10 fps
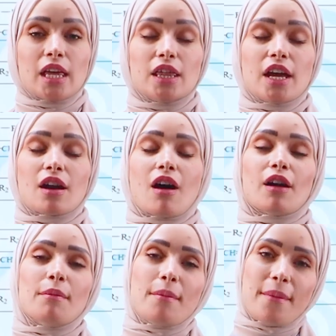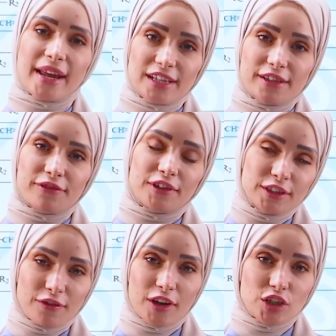There are many
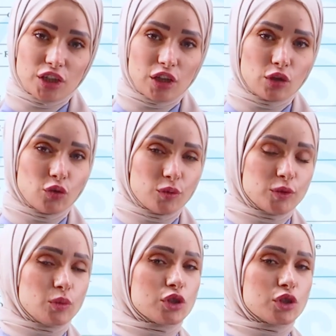different functional groups